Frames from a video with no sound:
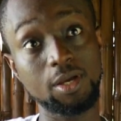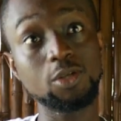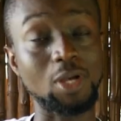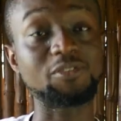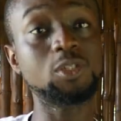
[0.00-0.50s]

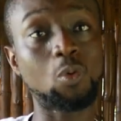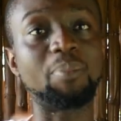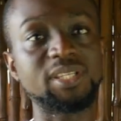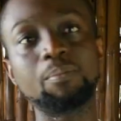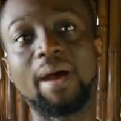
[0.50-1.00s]
So I've seen one
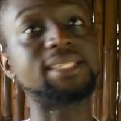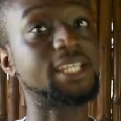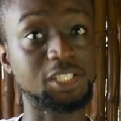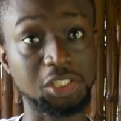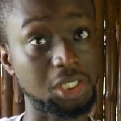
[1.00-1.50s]
person buy
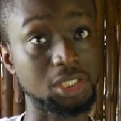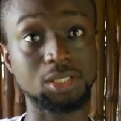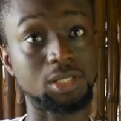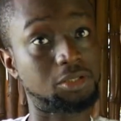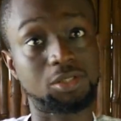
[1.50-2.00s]
10 shares,
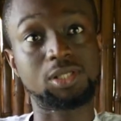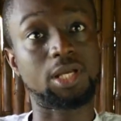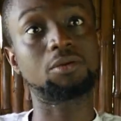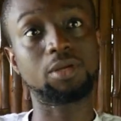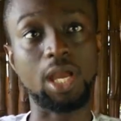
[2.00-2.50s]
and just like,
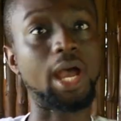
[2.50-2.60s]
okay,